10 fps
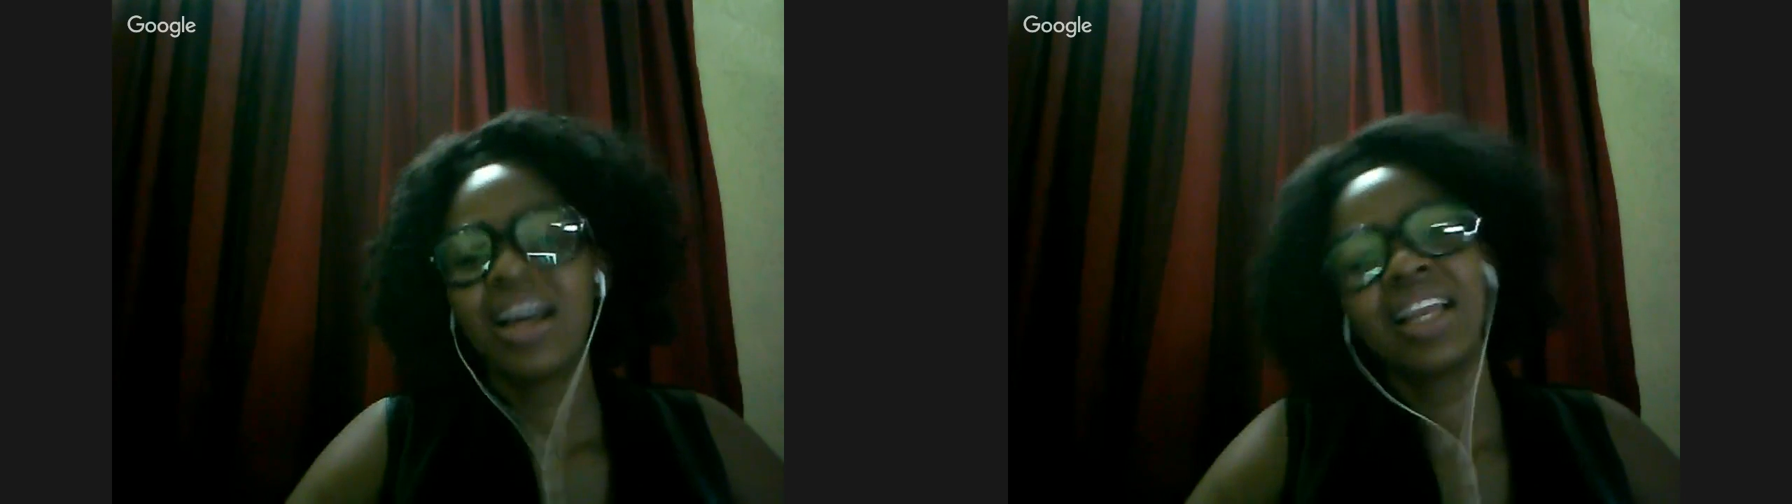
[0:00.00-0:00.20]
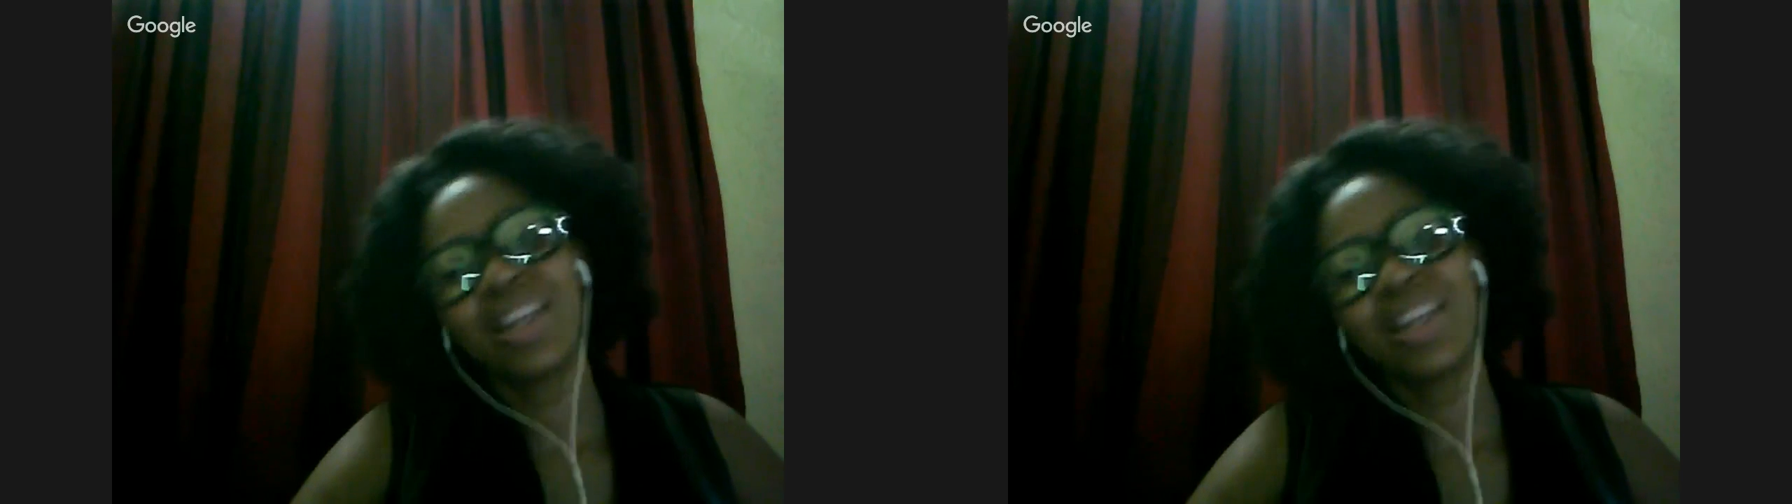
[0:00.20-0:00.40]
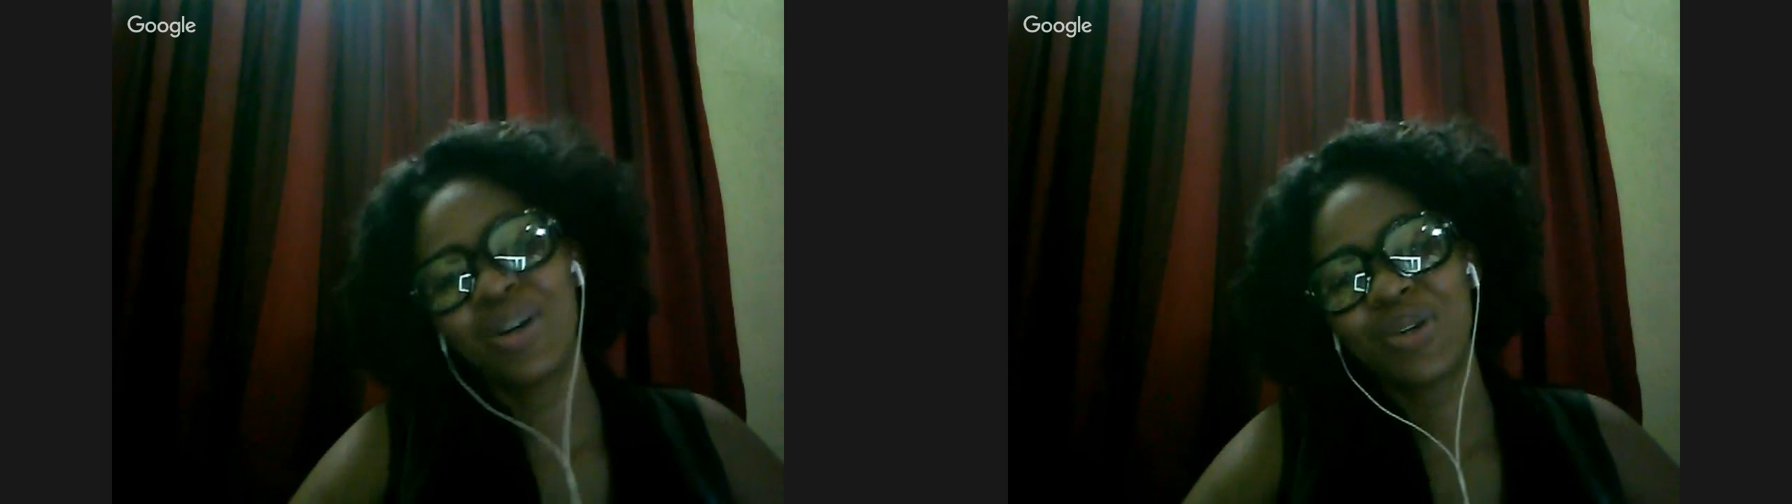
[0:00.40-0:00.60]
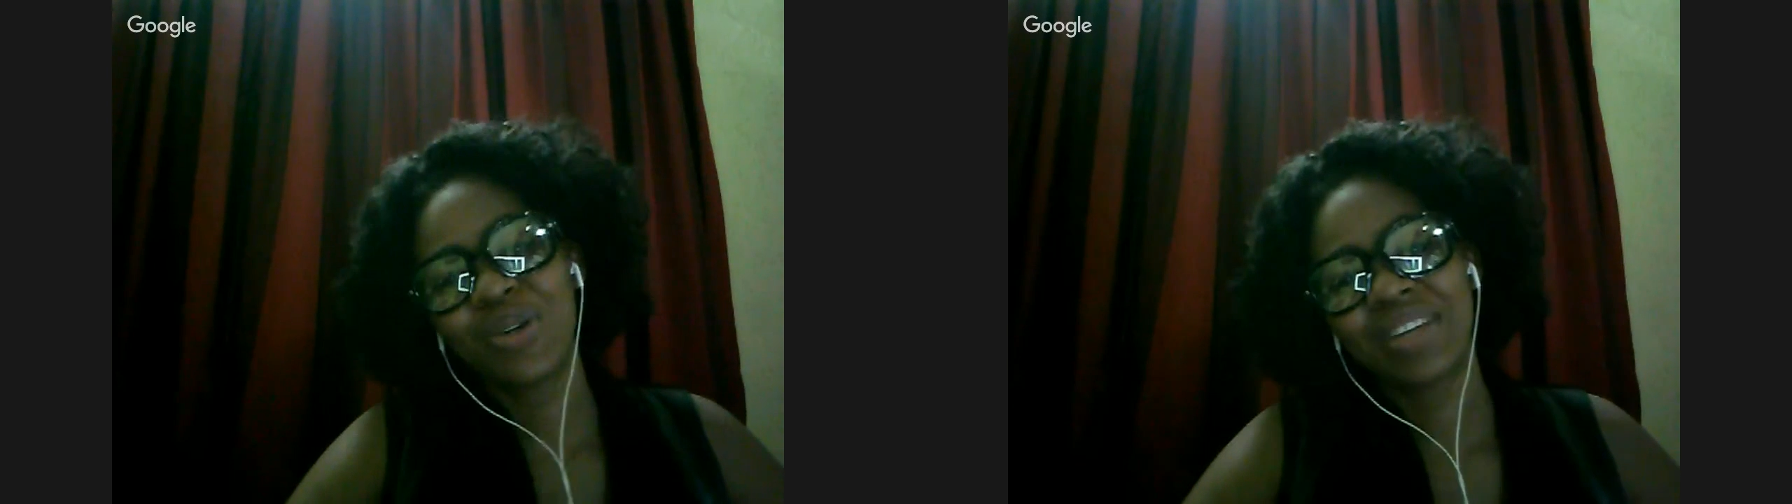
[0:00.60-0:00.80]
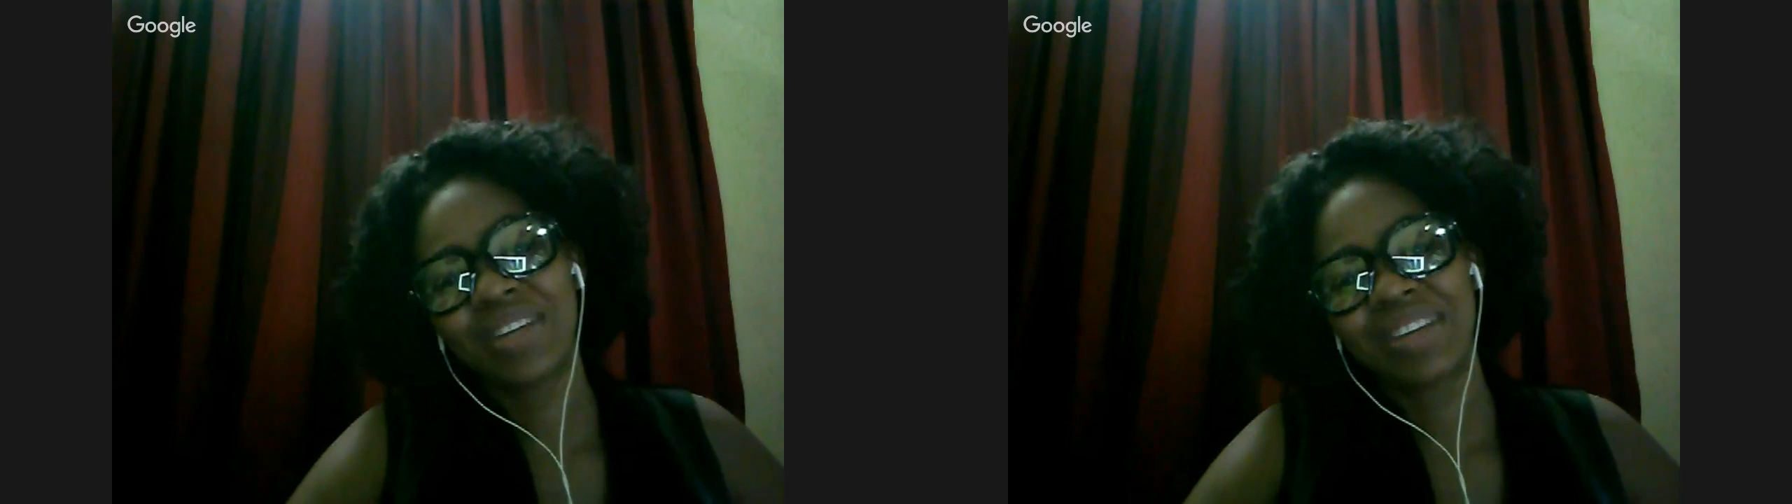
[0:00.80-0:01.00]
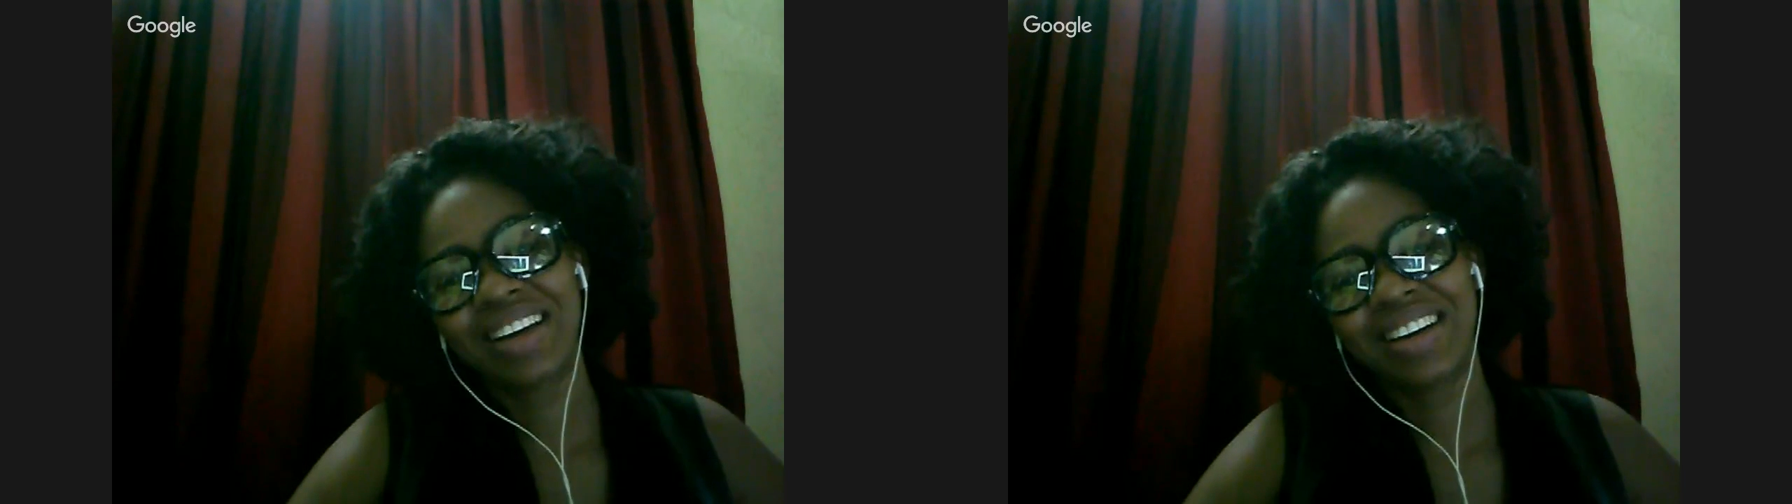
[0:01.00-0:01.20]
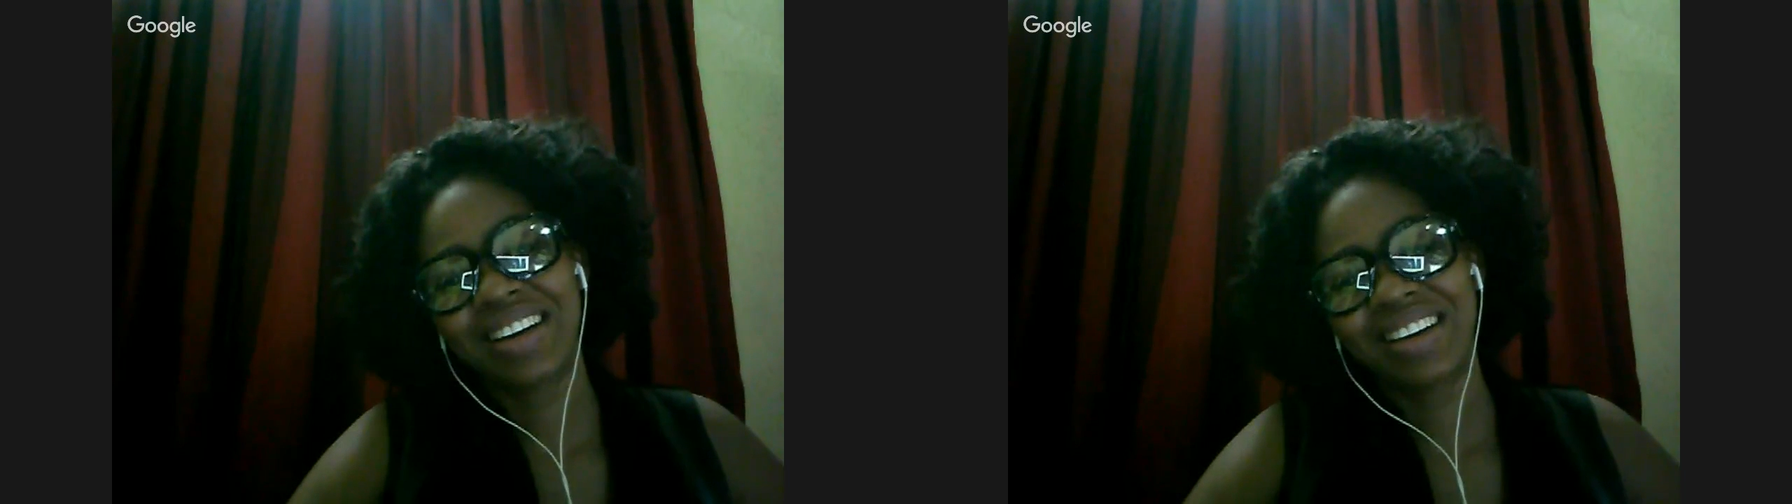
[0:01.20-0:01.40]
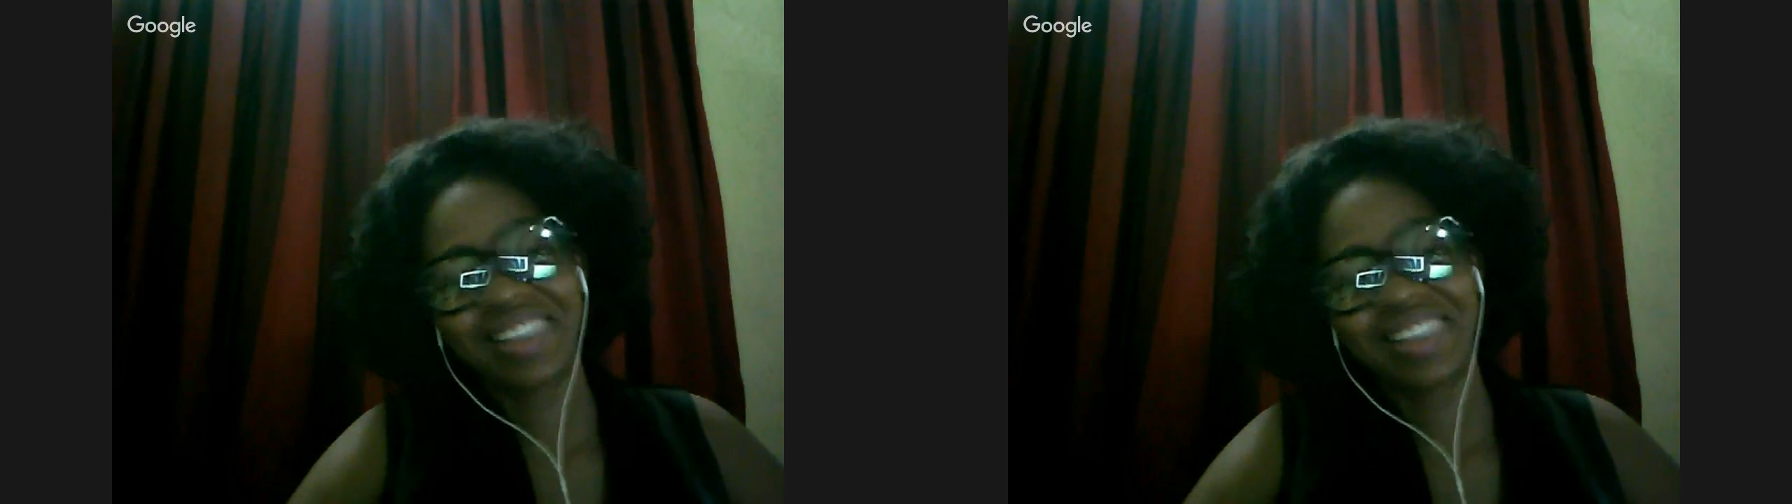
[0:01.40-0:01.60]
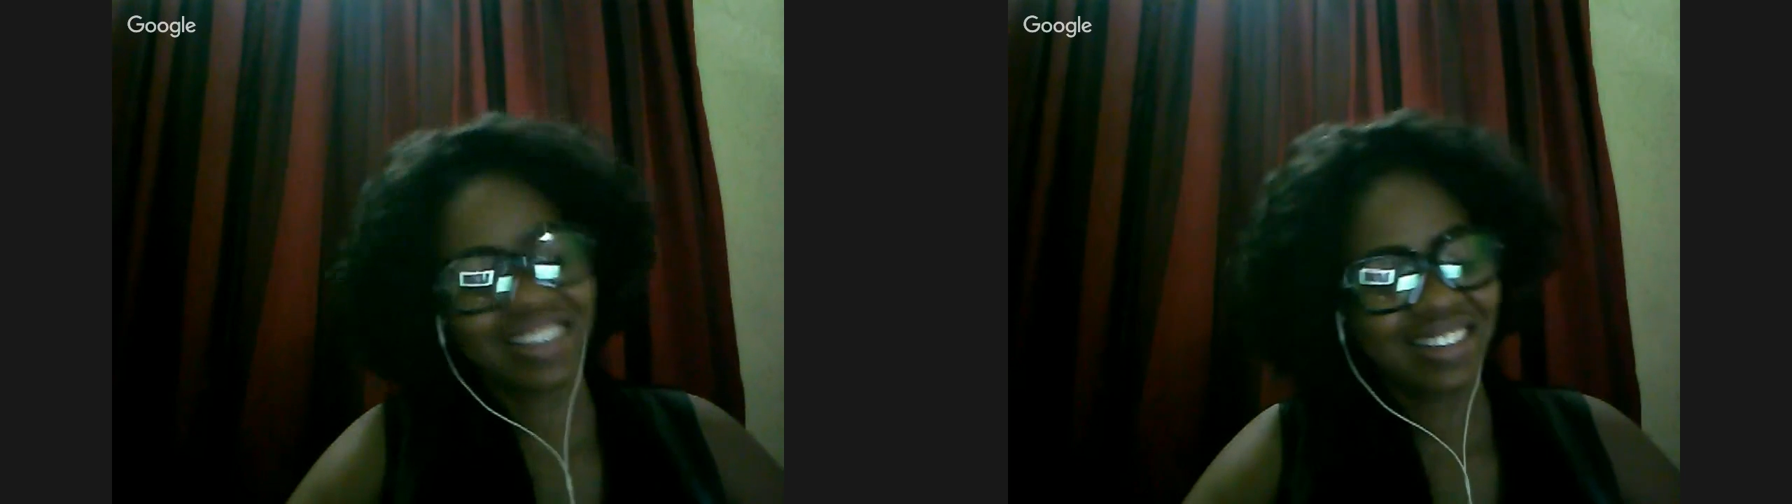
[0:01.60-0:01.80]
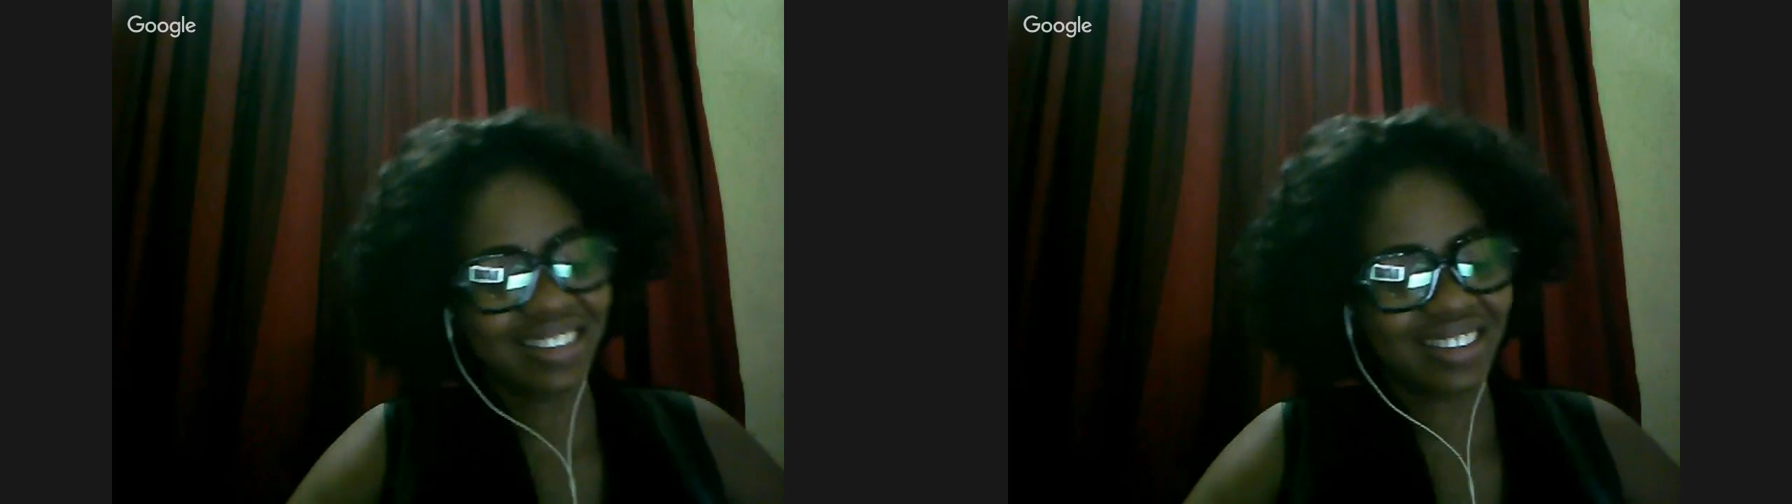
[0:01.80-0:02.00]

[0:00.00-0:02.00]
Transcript: Hello, guys.